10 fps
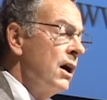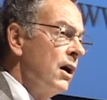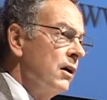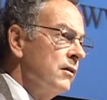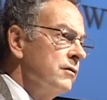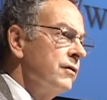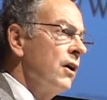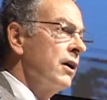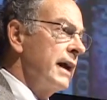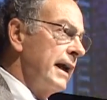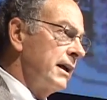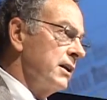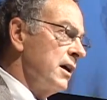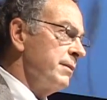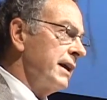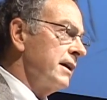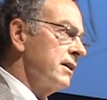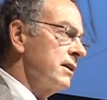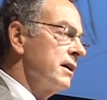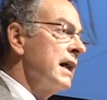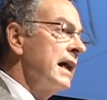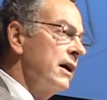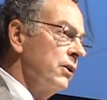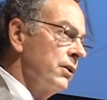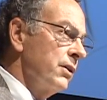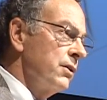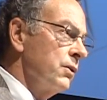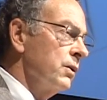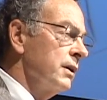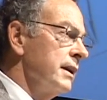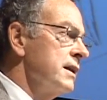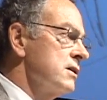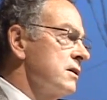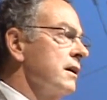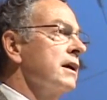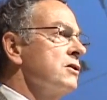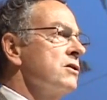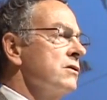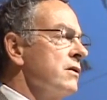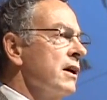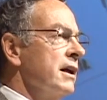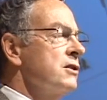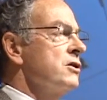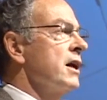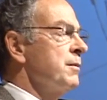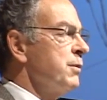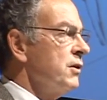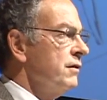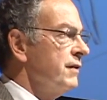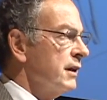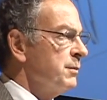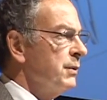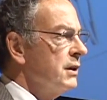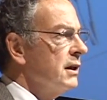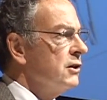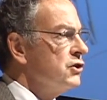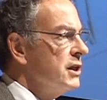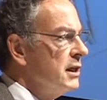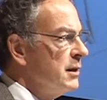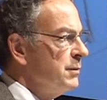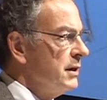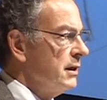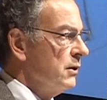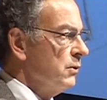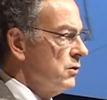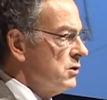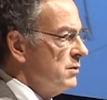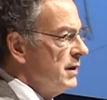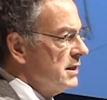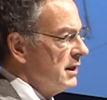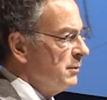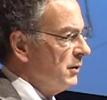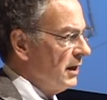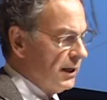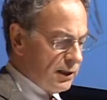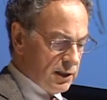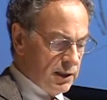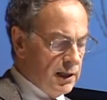of our economic health, or at least it's not perfect, but the GDP, the gross domestic product,